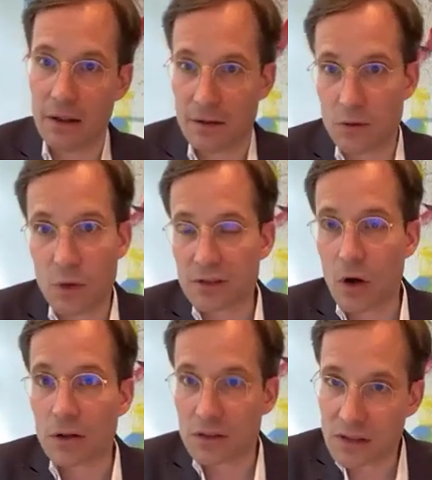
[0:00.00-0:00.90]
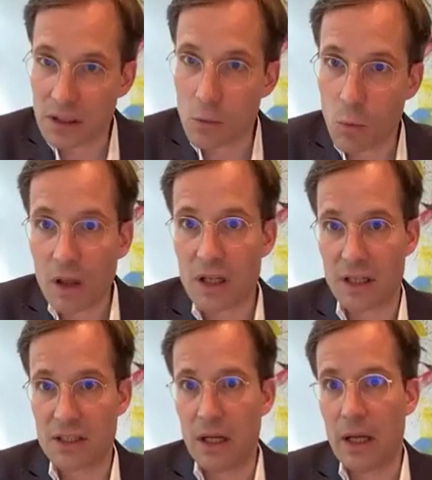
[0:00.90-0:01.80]
US uh, Congress didn't want it,
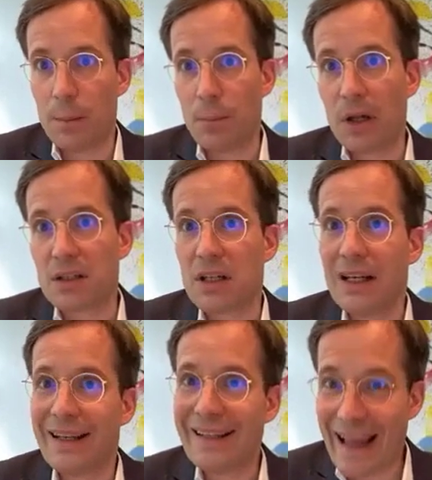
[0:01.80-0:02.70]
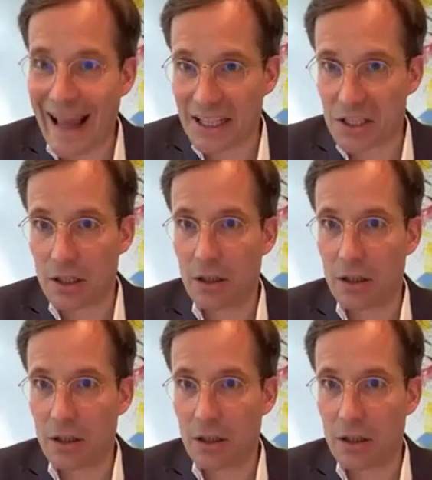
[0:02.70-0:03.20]
but GATT,